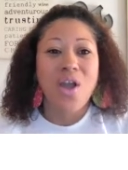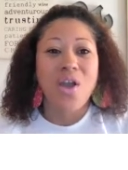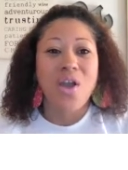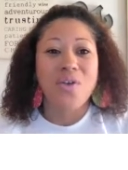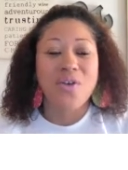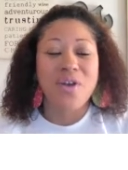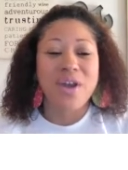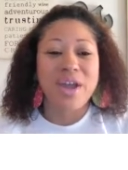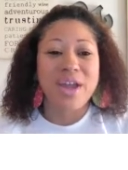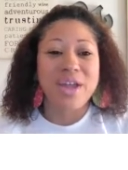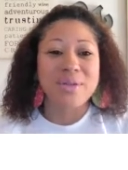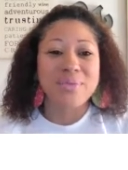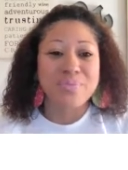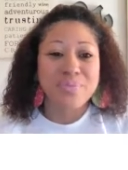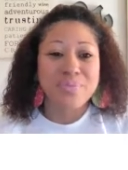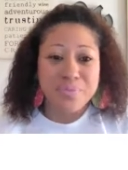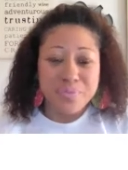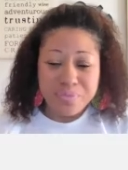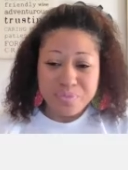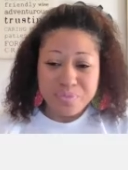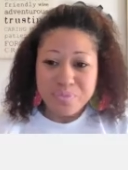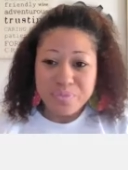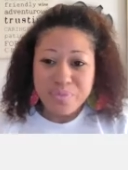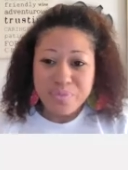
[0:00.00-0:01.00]
All right.
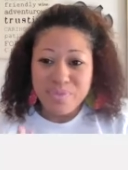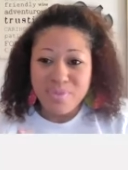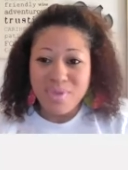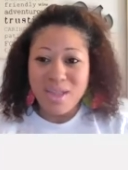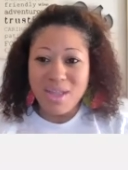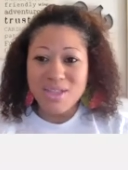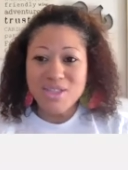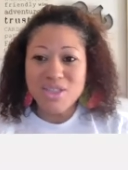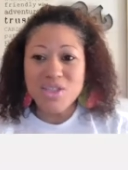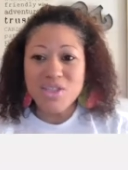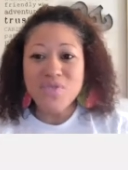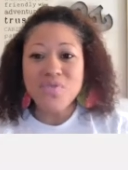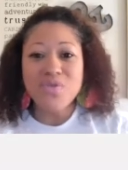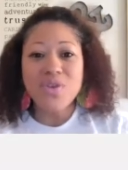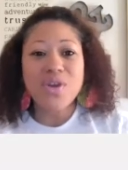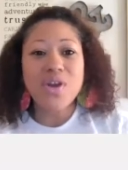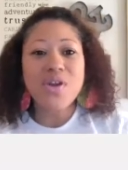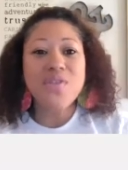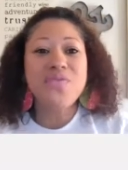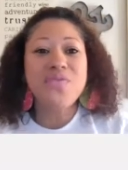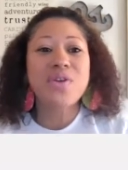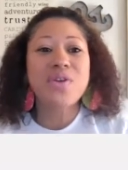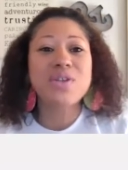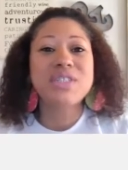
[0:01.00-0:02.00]
So the
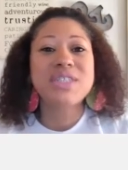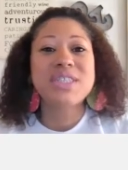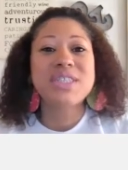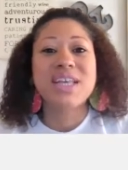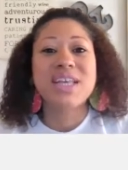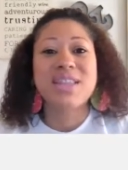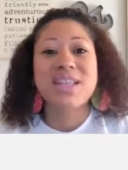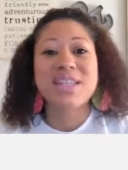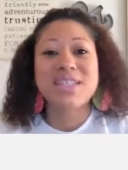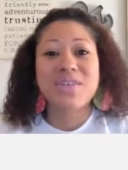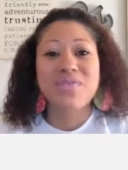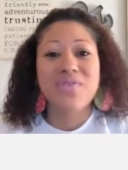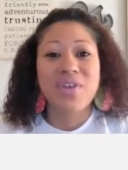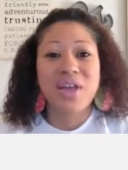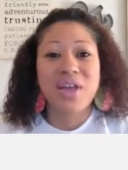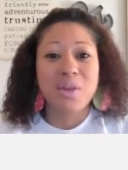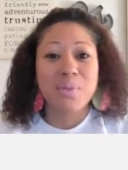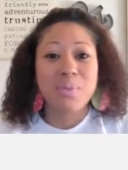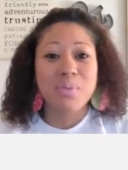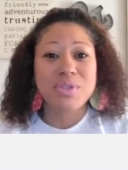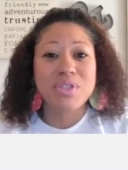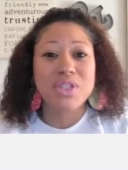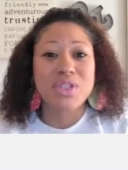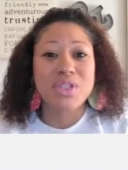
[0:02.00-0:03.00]
very first thing that's
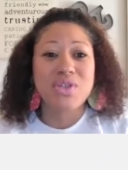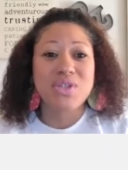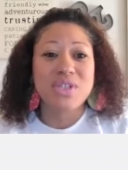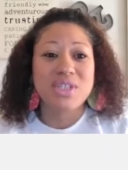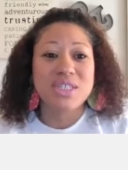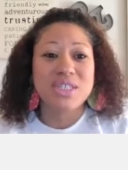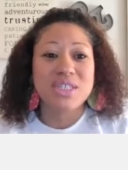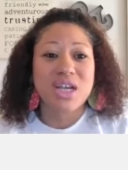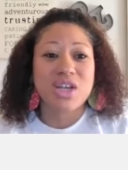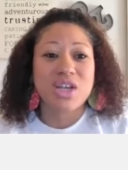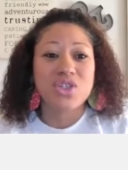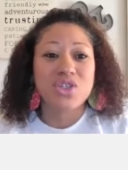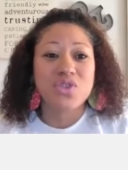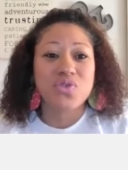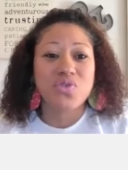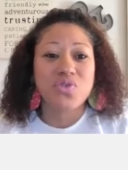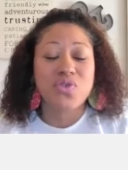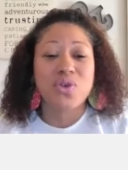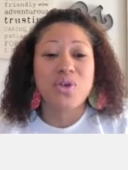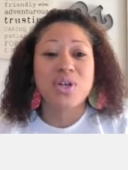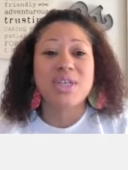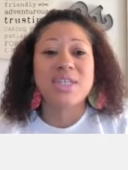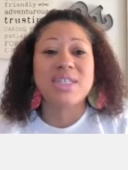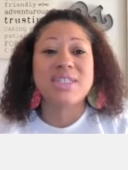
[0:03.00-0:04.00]
available to you in discussion
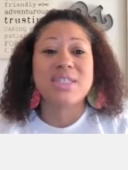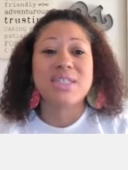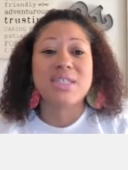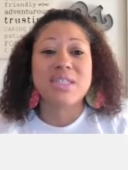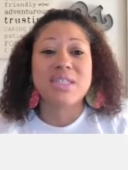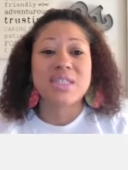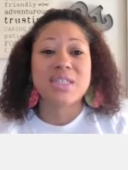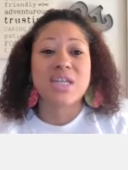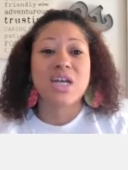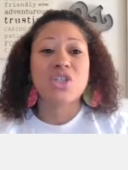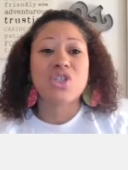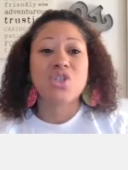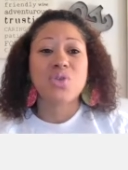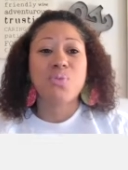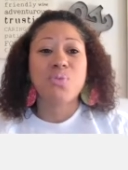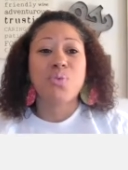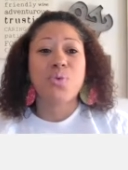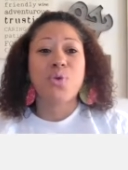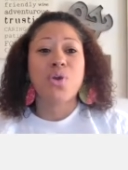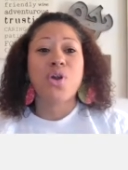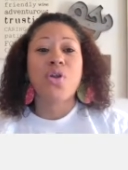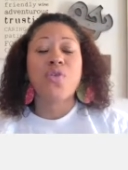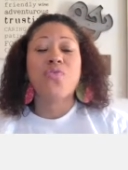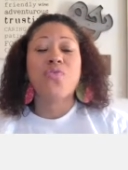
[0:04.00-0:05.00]
board is a discussion
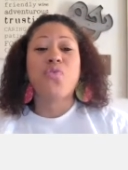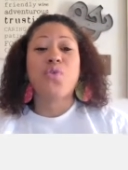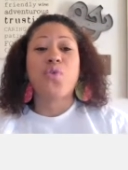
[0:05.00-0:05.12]
board